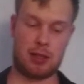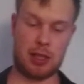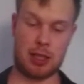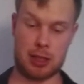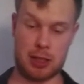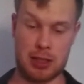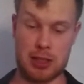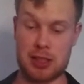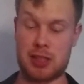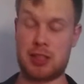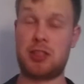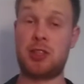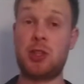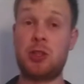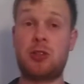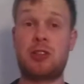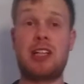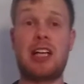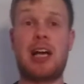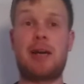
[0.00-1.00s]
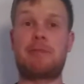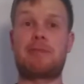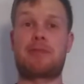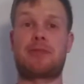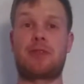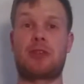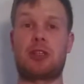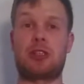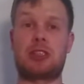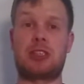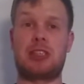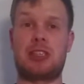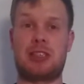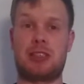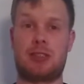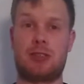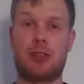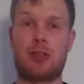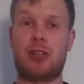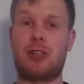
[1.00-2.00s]
New club, not
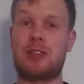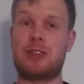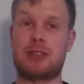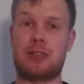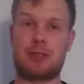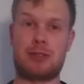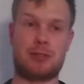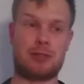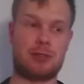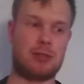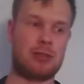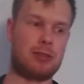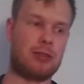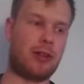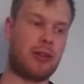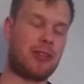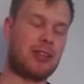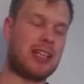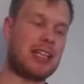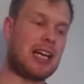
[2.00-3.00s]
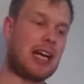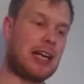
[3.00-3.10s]
that